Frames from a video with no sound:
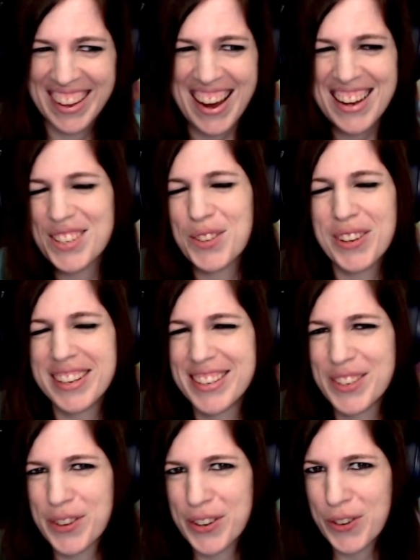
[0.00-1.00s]
I just wanted
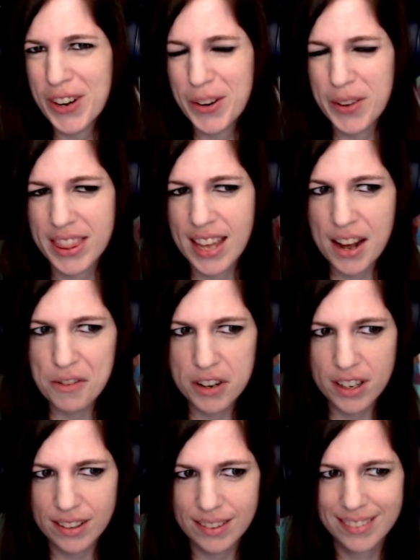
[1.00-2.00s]
to annoy you with that
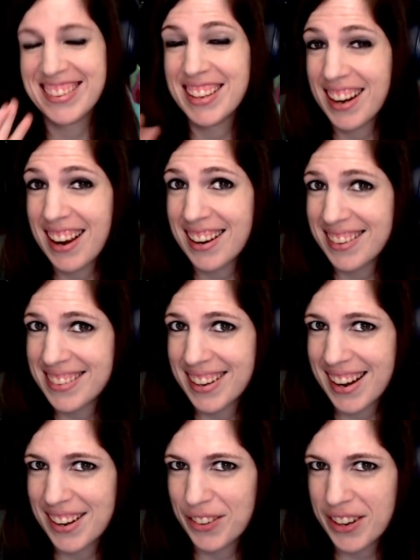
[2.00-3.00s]
one. Did I? Did
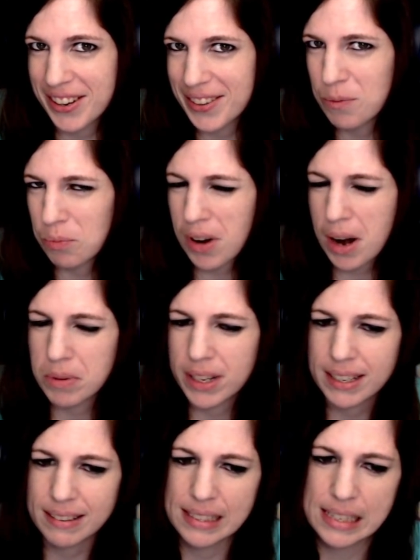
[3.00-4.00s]
I annoy you?
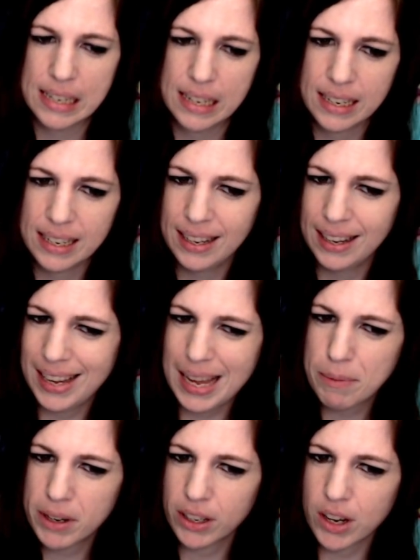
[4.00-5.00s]
Probably.
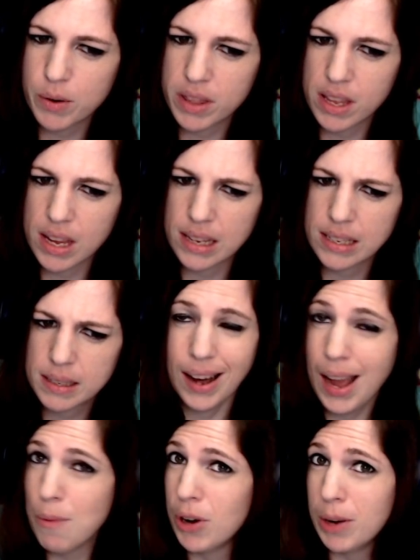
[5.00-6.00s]
I'm gonna go with yes.
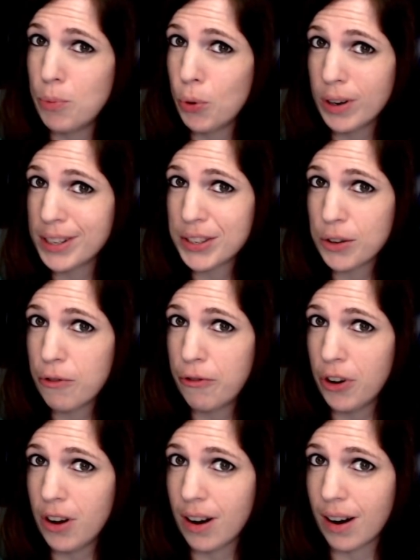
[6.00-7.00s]
I'm on board so
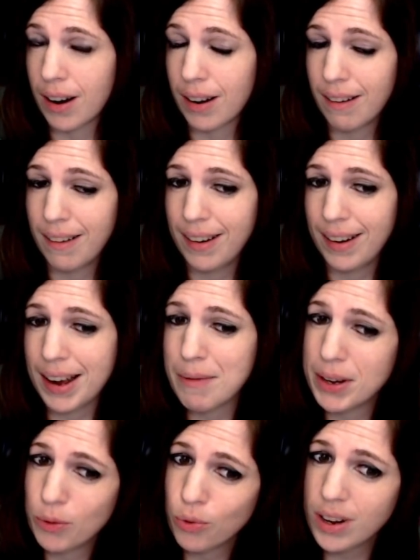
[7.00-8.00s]
far. I
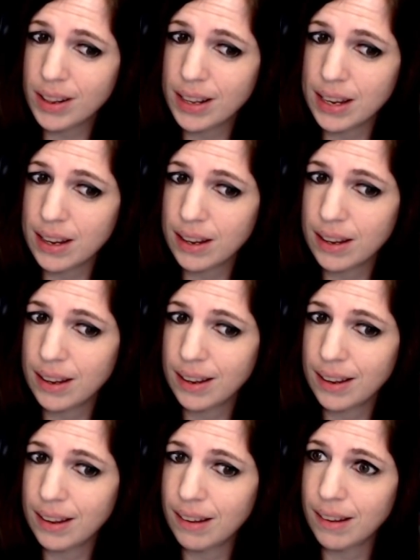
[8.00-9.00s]
mean, really,
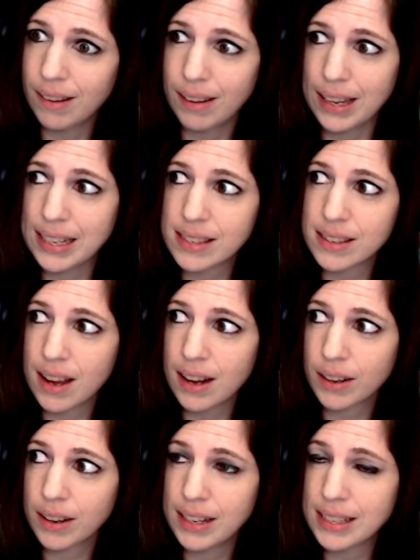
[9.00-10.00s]
it's
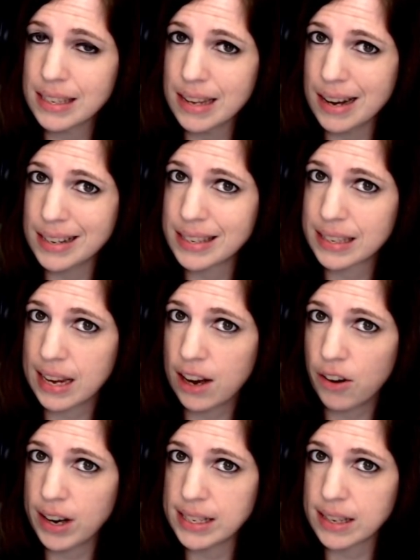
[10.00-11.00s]
not as
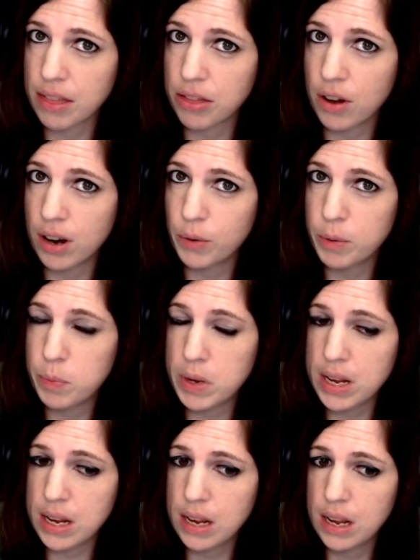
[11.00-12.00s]
scary as I thought it would
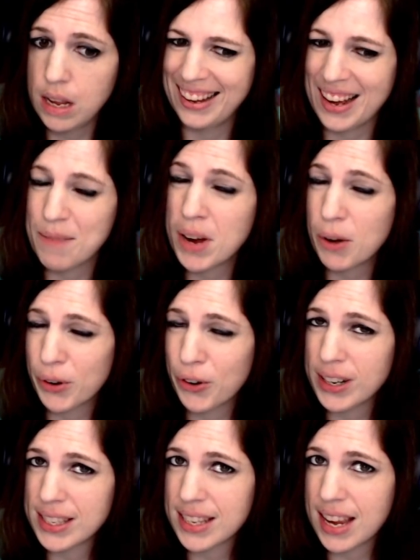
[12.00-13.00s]
be. I might
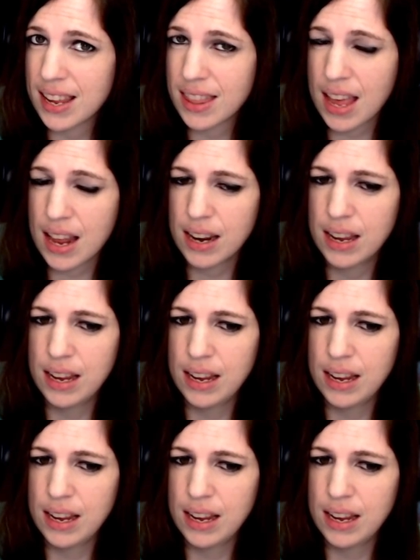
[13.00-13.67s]
regret saying that,